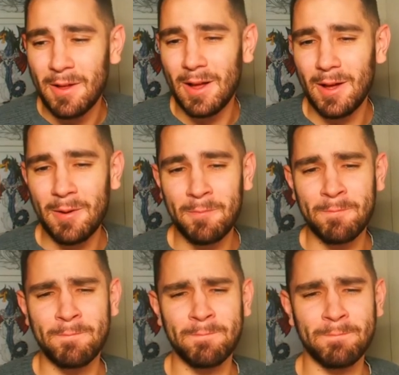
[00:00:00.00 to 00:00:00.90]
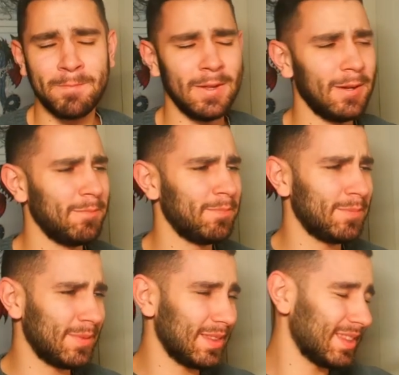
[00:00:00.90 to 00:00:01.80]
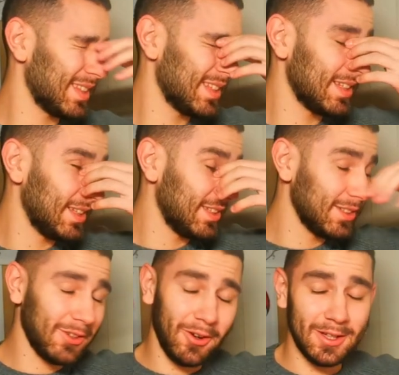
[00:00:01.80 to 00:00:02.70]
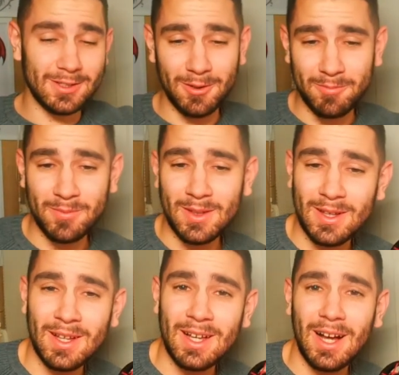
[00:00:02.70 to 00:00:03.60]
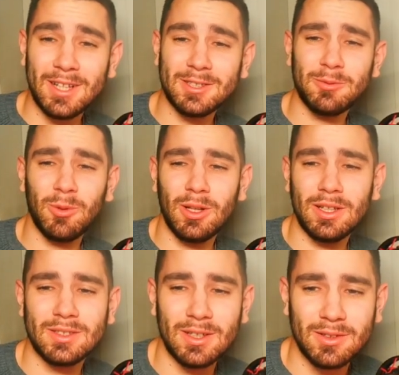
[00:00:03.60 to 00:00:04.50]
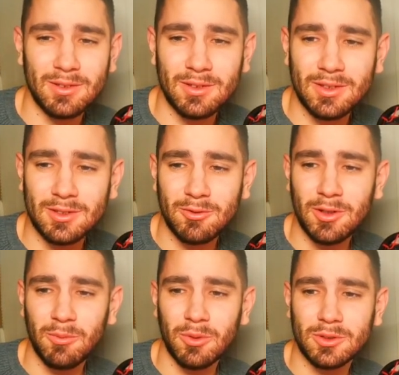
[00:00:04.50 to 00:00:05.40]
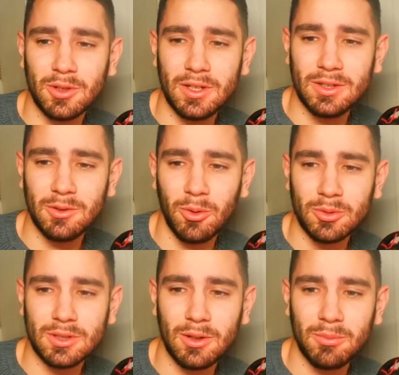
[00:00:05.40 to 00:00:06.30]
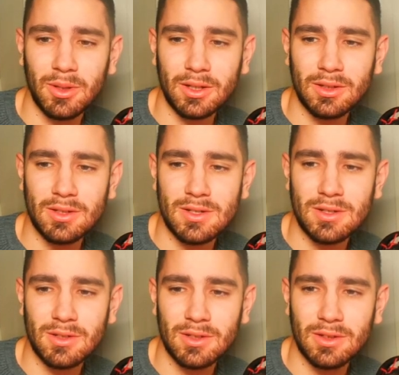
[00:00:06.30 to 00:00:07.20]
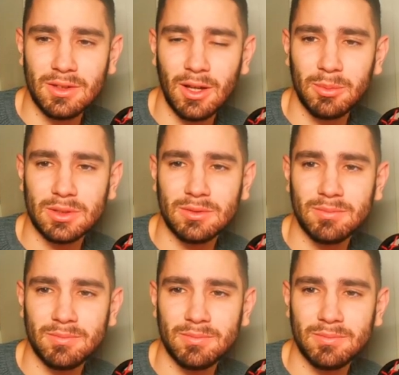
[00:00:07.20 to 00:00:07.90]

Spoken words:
Yeah. Sorry guys, I just realized that the screen was hidden the whole time like this. Damn it.